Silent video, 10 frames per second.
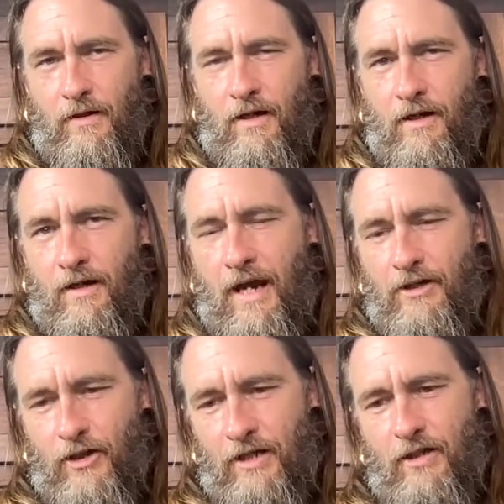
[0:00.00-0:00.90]

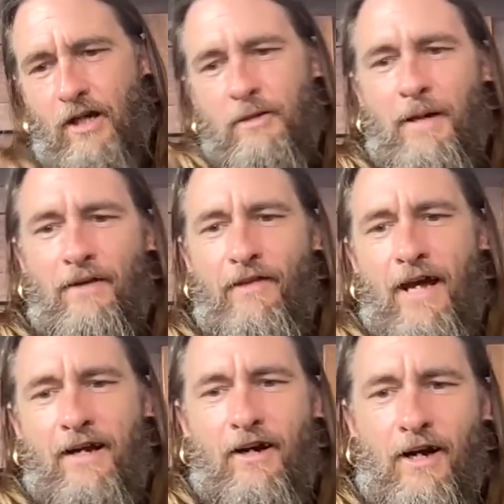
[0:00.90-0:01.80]
I talked about
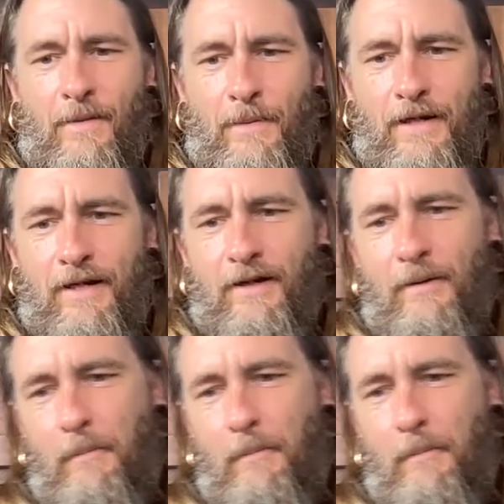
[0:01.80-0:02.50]
that on the,